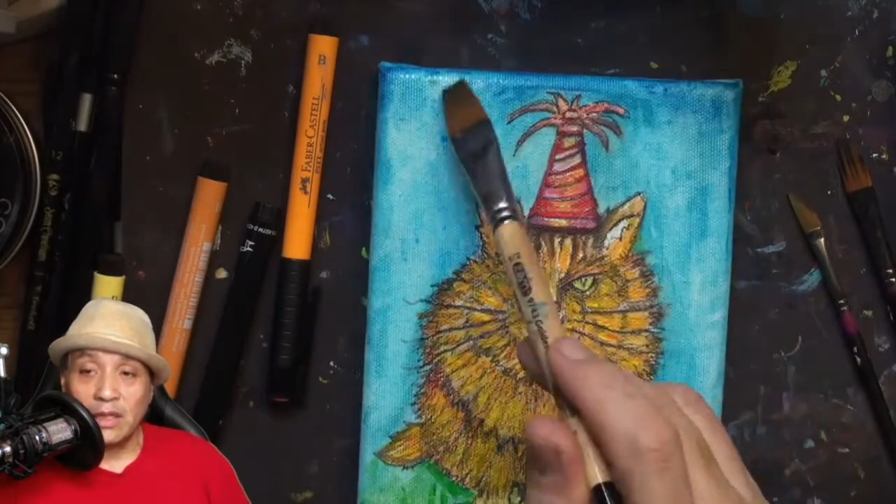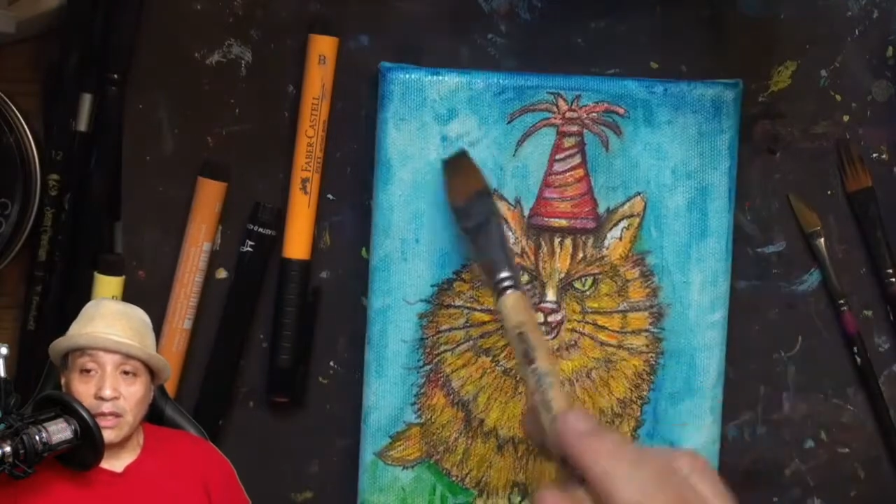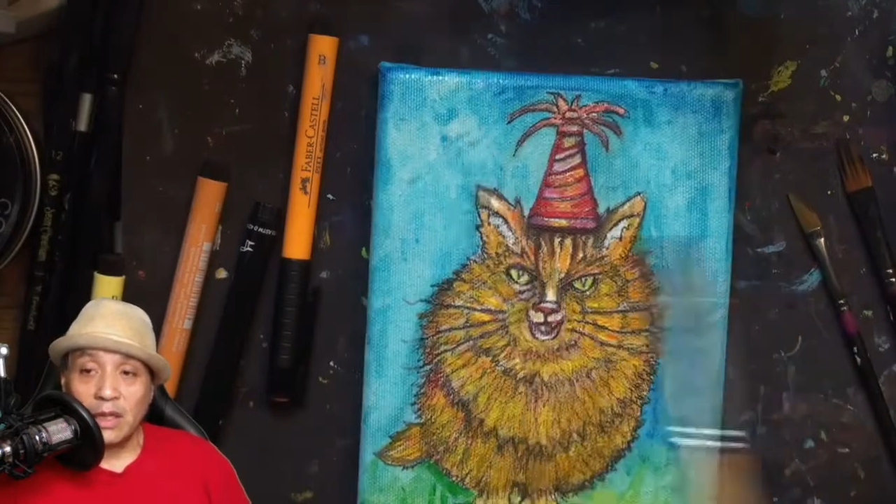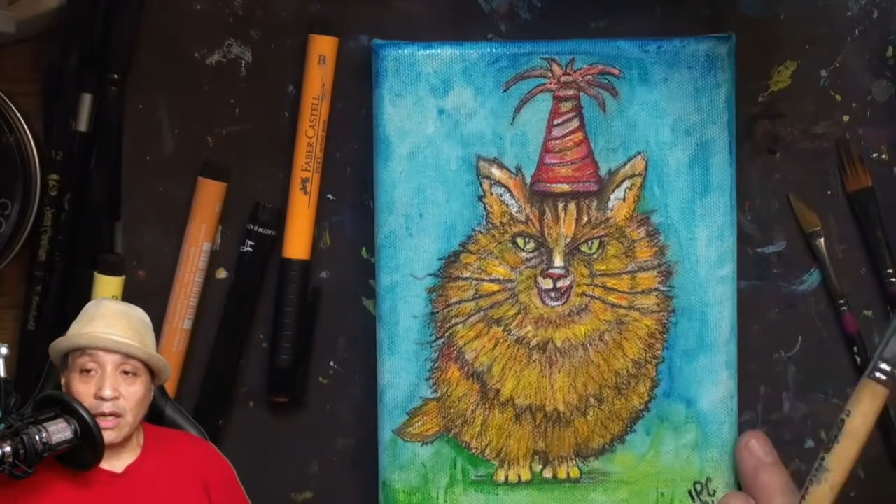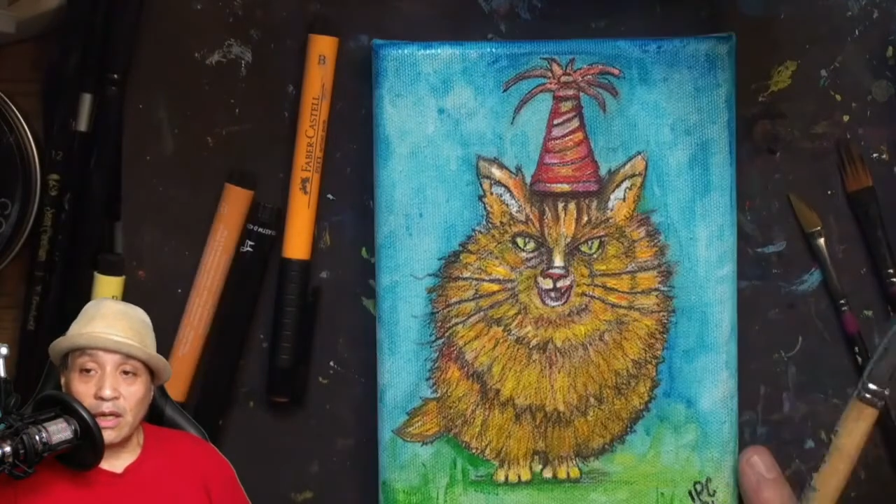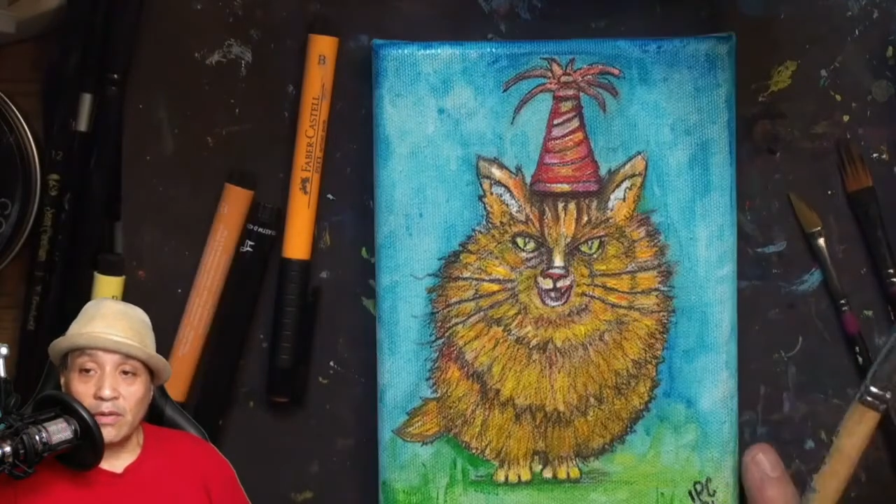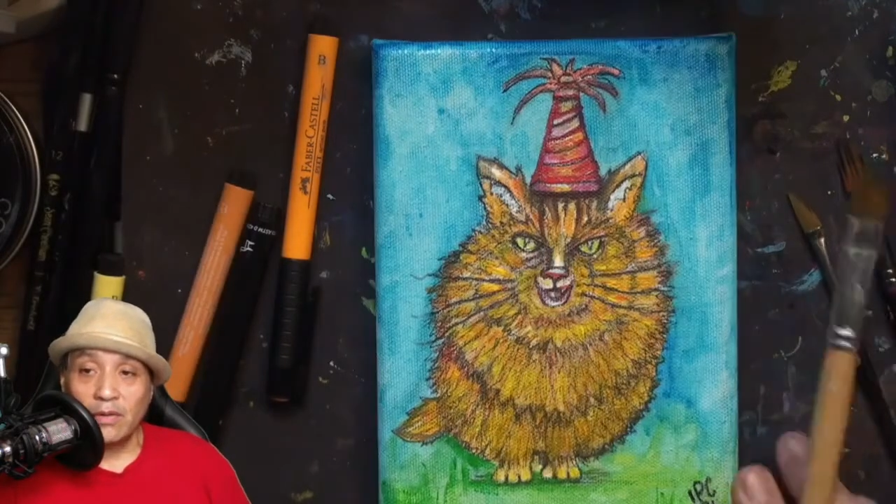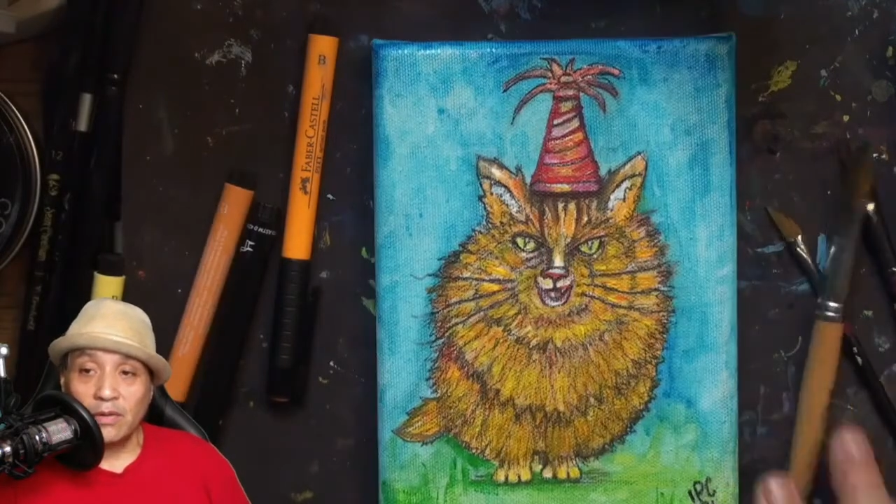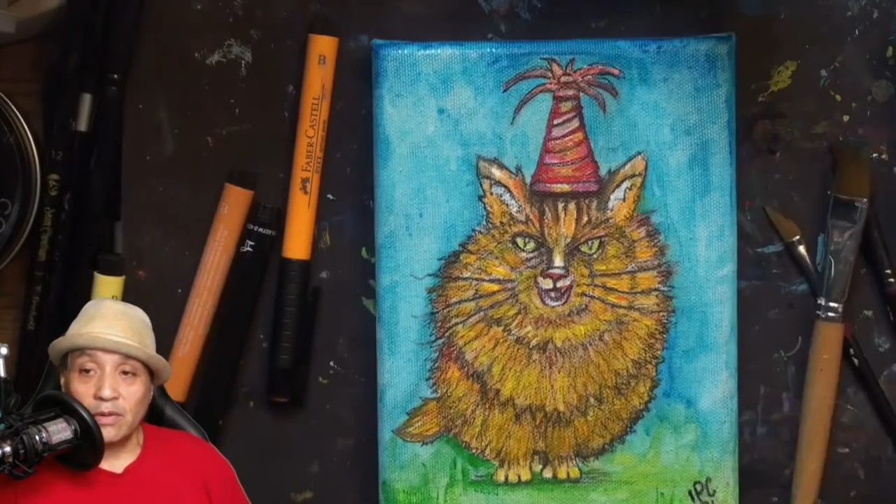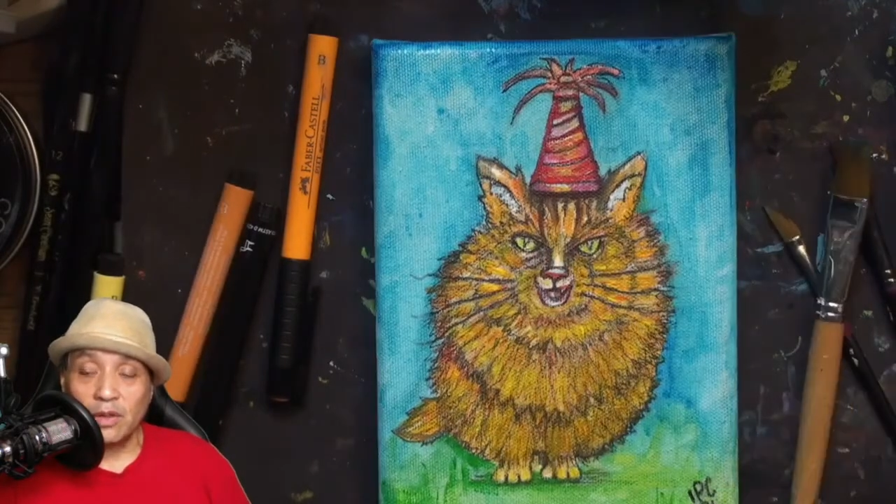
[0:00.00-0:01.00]
uh,
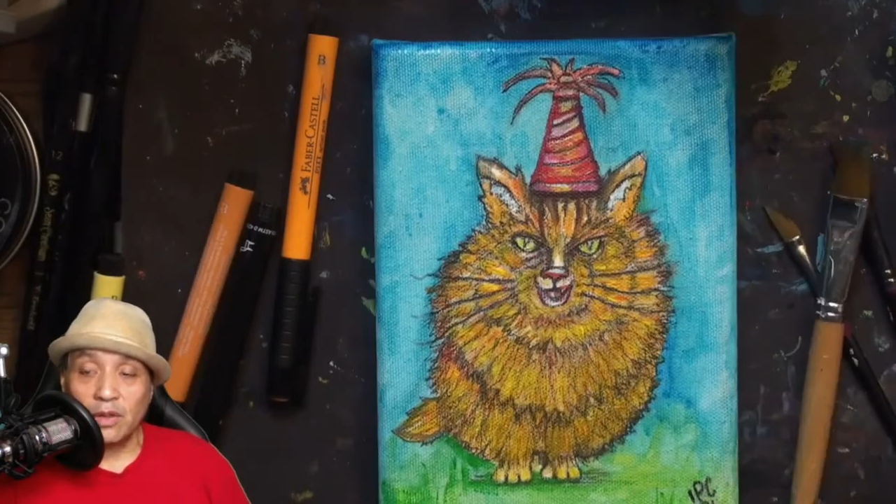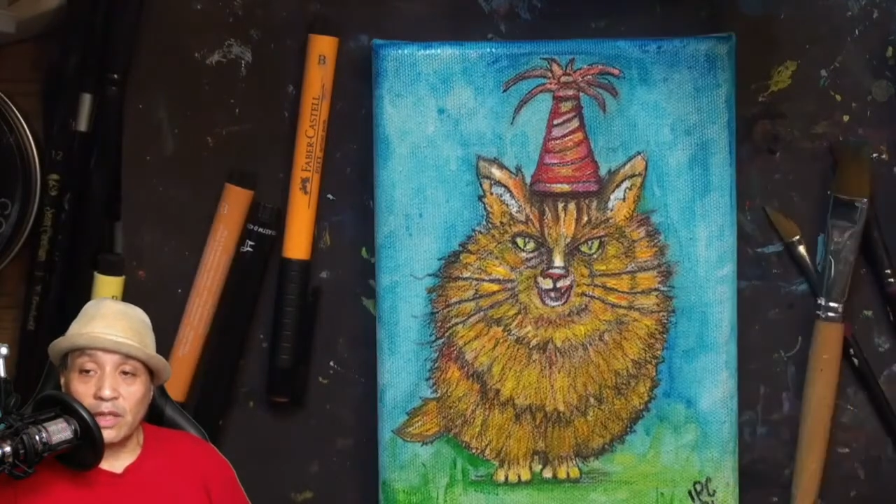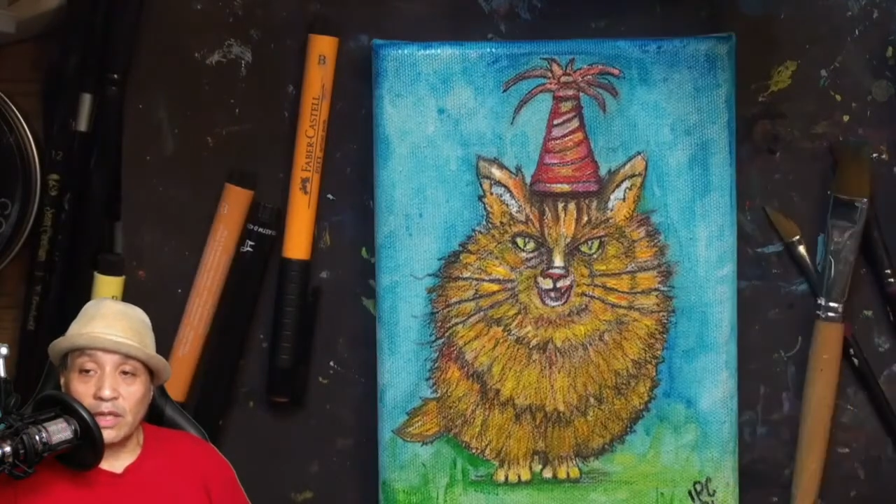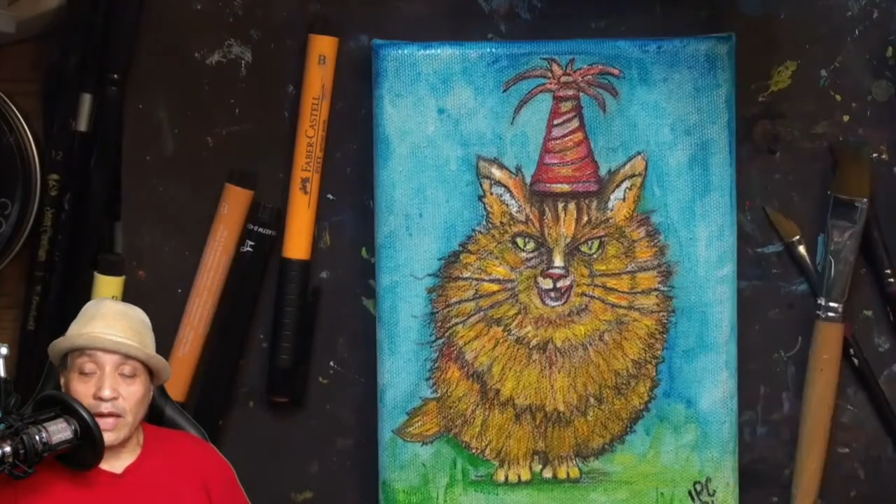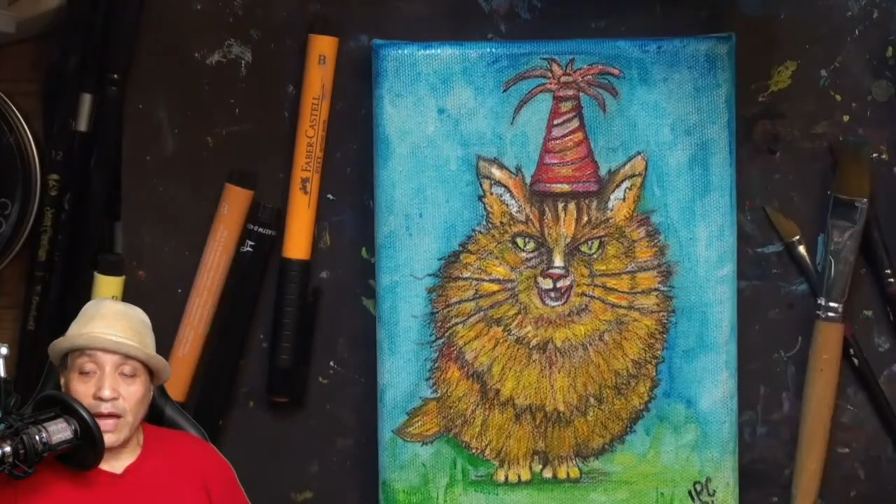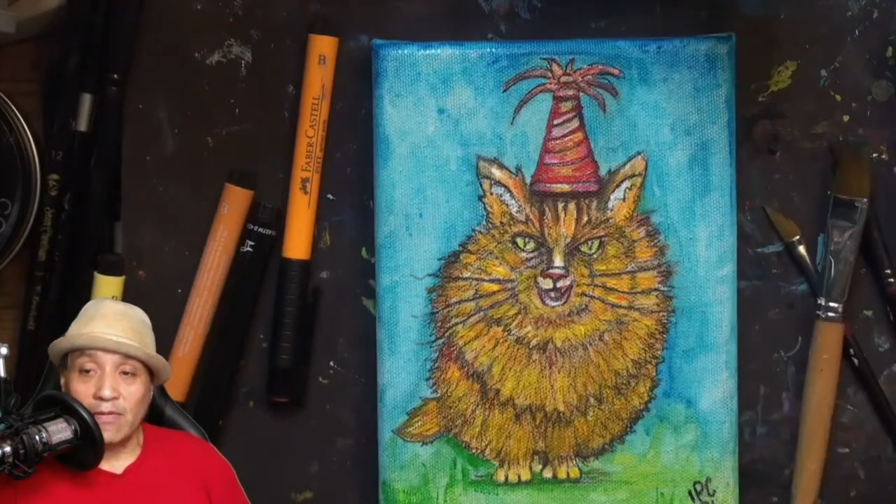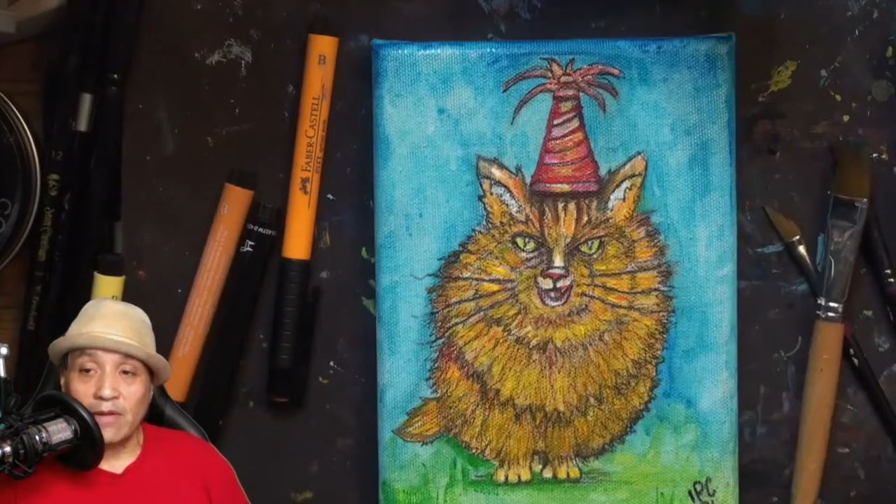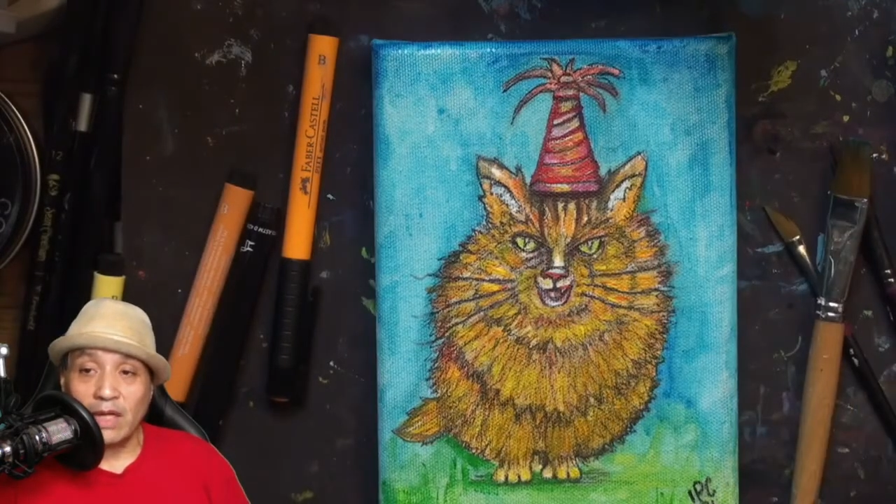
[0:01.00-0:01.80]
so they could have